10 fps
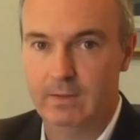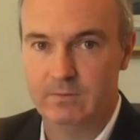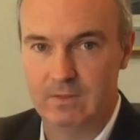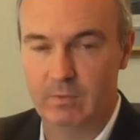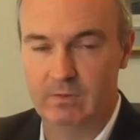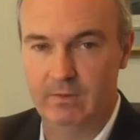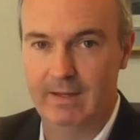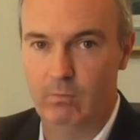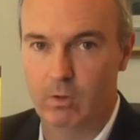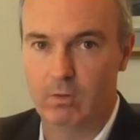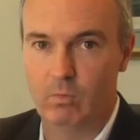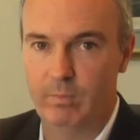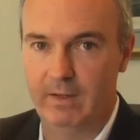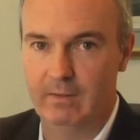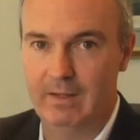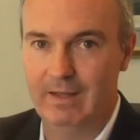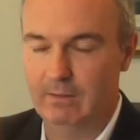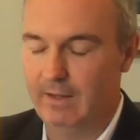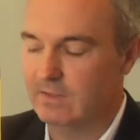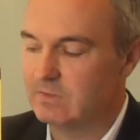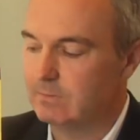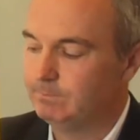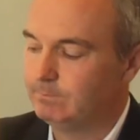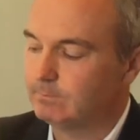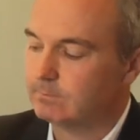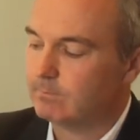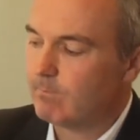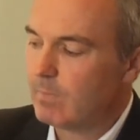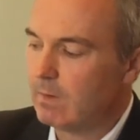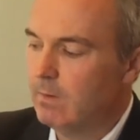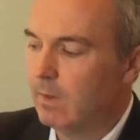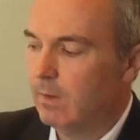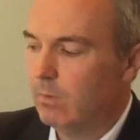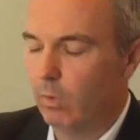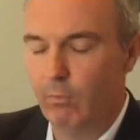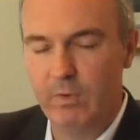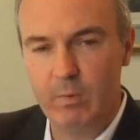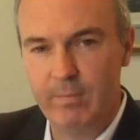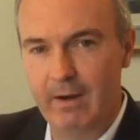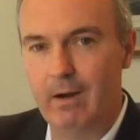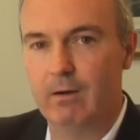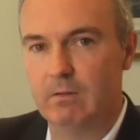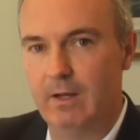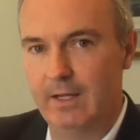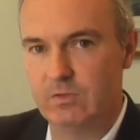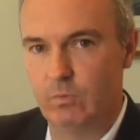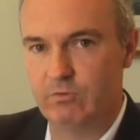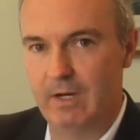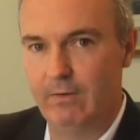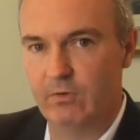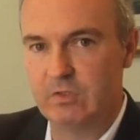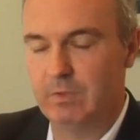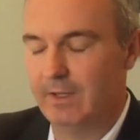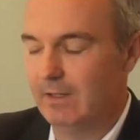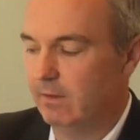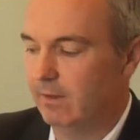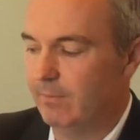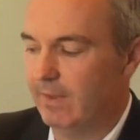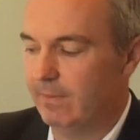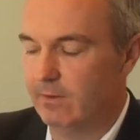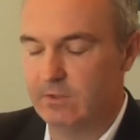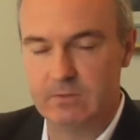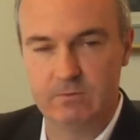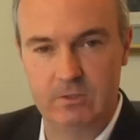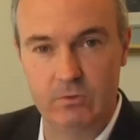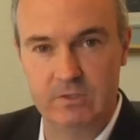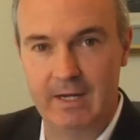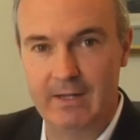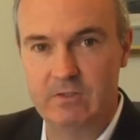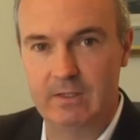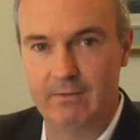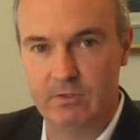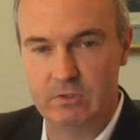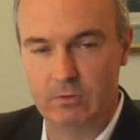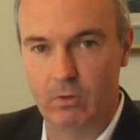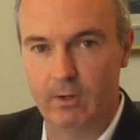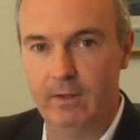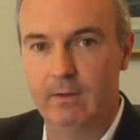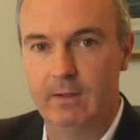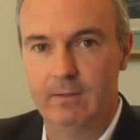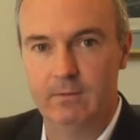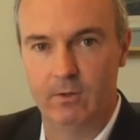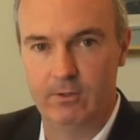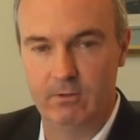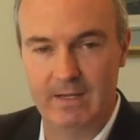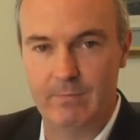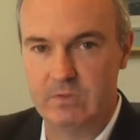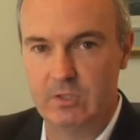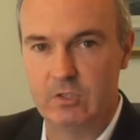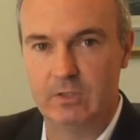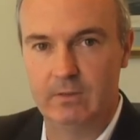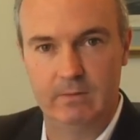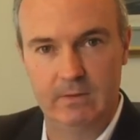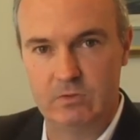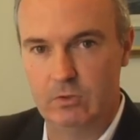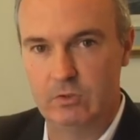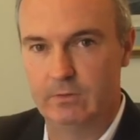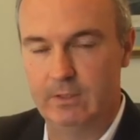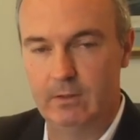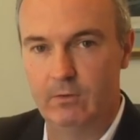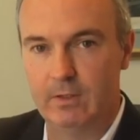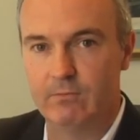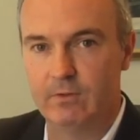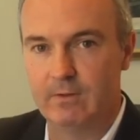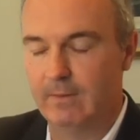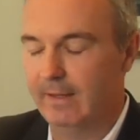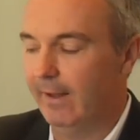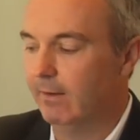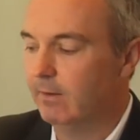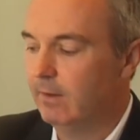Typically that work will pay a lot less. When we prepare our clients, we try to explain to them that there's two sides to every story. During your deposition, it's usually no different than that.